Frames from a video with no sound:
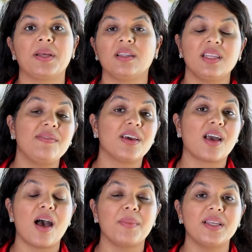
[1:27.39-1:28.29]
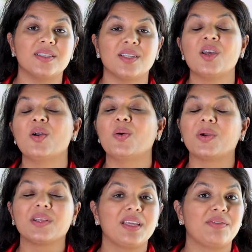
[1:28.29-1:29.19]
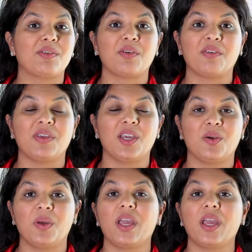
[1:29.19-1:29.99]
leave a comment, or leave a review.